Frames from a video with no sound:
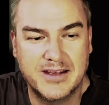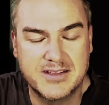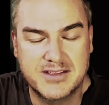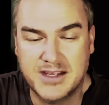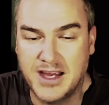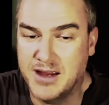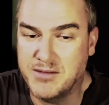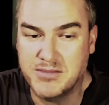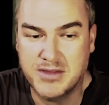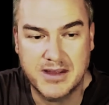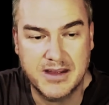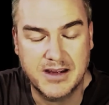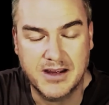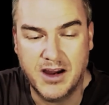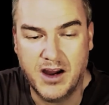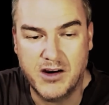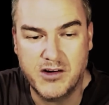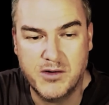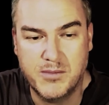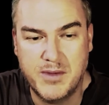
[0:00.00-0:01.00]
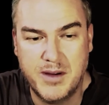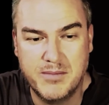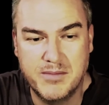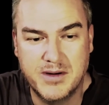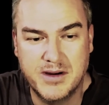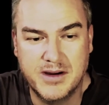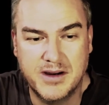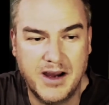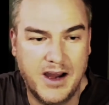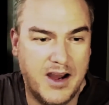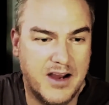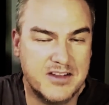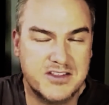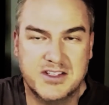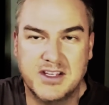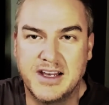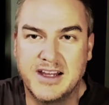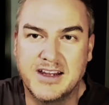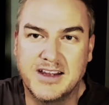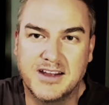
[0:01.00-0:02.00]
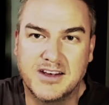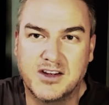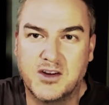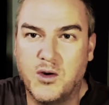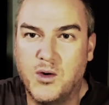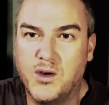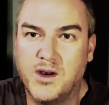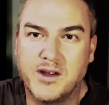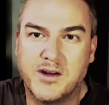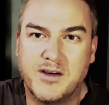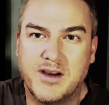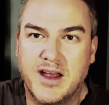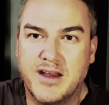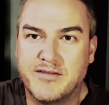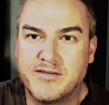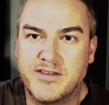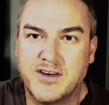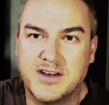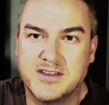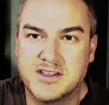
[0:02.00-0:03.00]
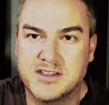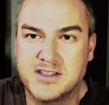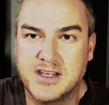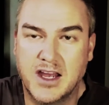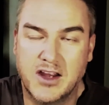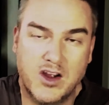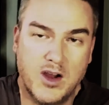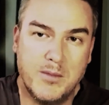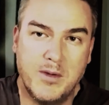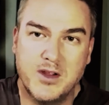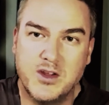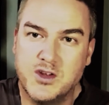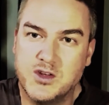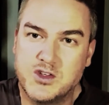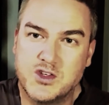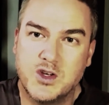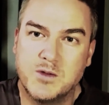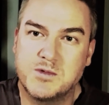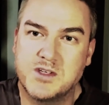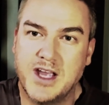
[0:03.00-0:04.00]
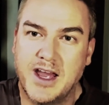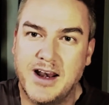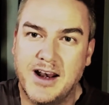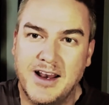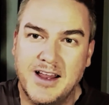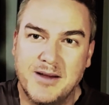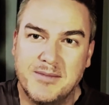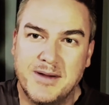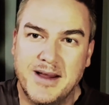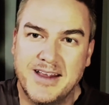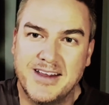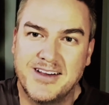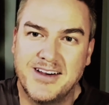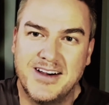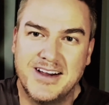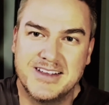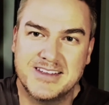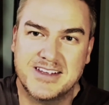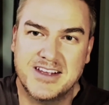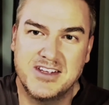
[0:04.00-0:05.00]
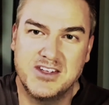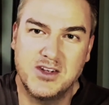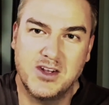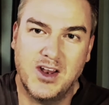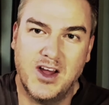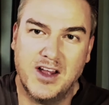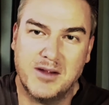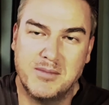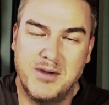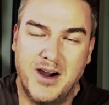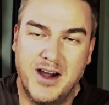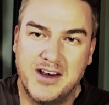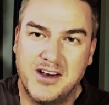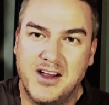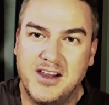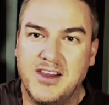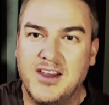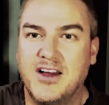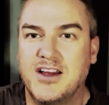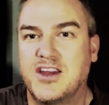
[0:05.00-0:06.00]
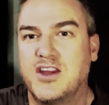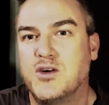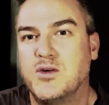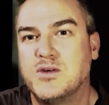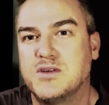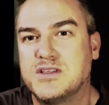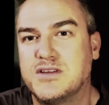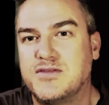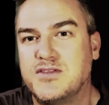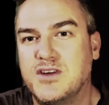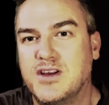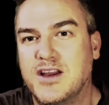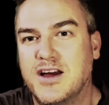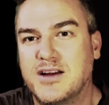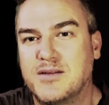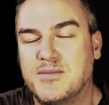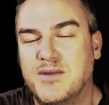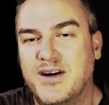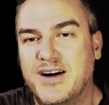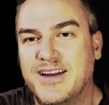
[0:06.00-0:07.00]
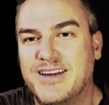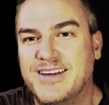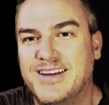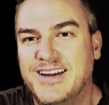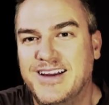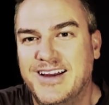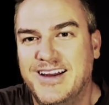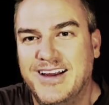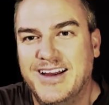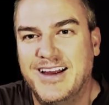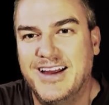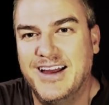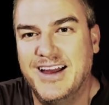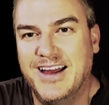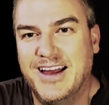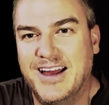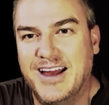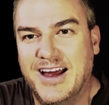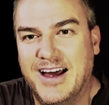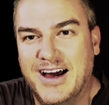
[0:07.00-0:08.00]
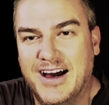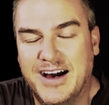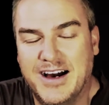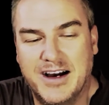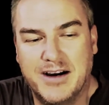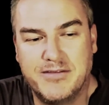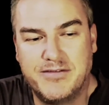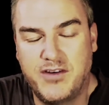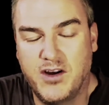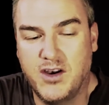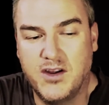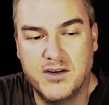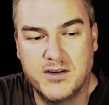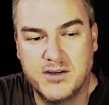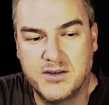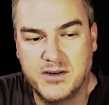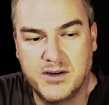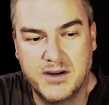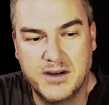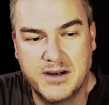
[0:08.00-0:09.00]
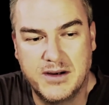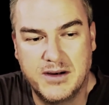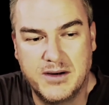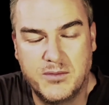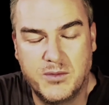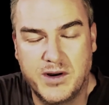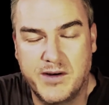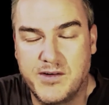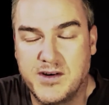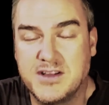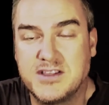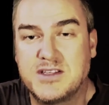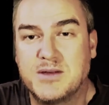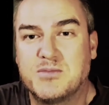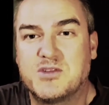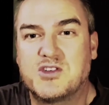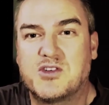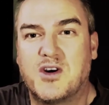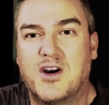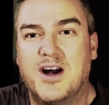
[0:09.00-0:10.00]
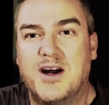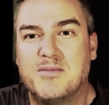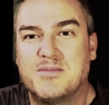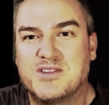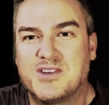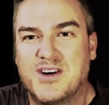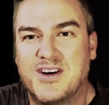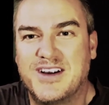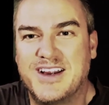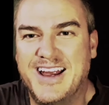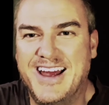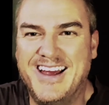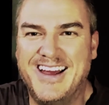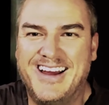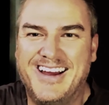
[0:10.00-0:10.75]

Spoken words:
same thing, I remember hustling and calling around friends and saying, got my YouTube channel up, hey guys, can you like mine? I'll like yours if you like mine. Follow, whatever it is, subscribe, sorry.